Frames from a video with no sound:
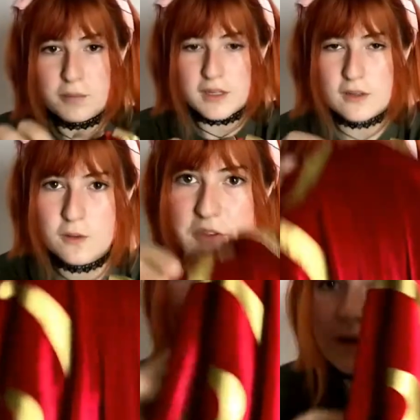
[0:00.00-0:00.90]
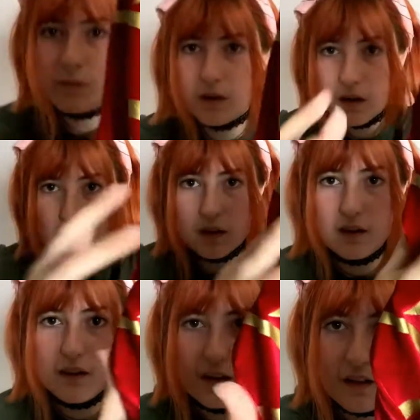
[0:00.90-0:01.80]
Put it closer to the camera.
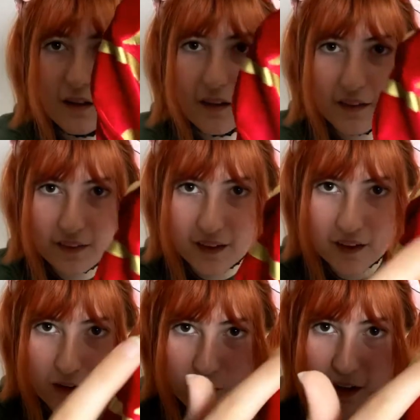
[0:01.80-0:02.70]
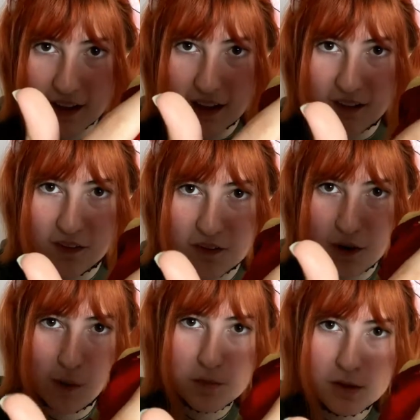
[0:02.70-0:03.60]
They are cracking at the
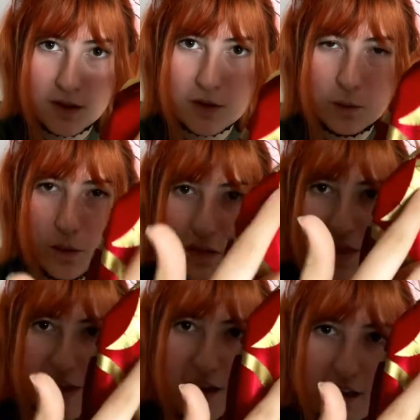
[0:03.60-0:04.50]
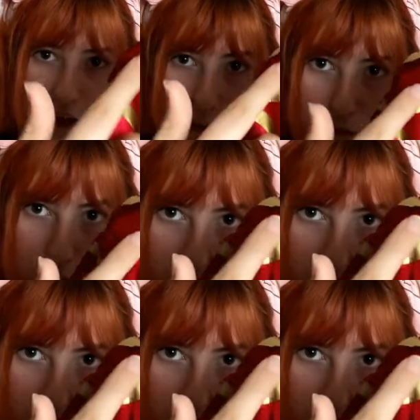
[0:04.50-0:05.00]
top, so that's one thing that I would